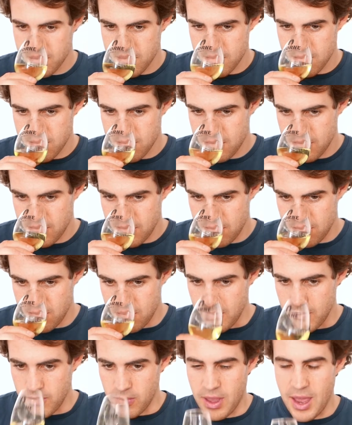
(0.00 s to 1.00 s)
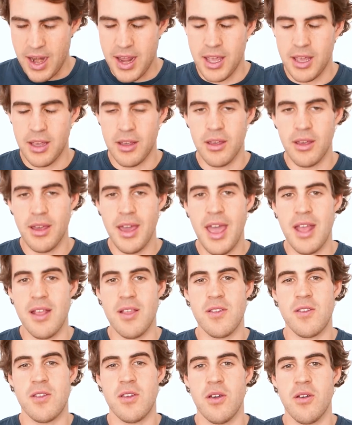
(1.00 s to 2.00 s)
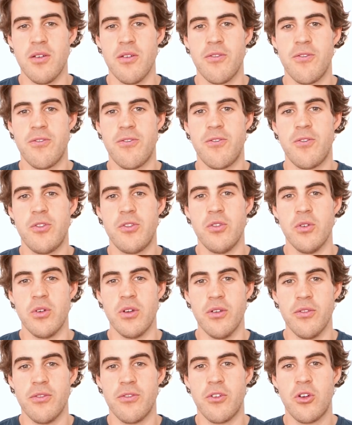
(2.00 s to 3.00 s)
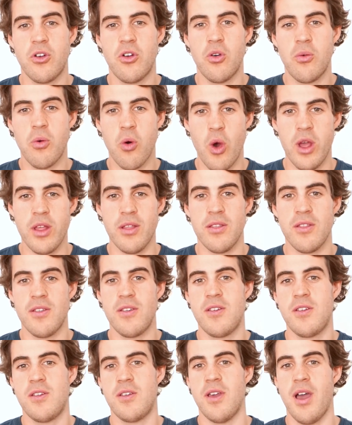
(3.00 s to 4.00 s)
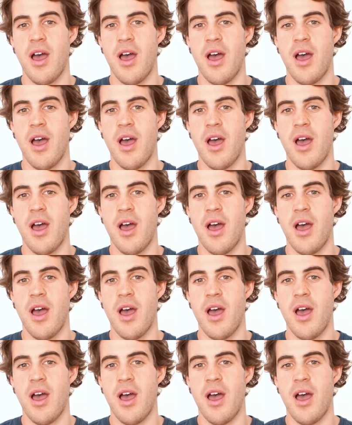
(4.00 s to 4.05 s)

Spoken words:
I'm getting hints of sort of quince,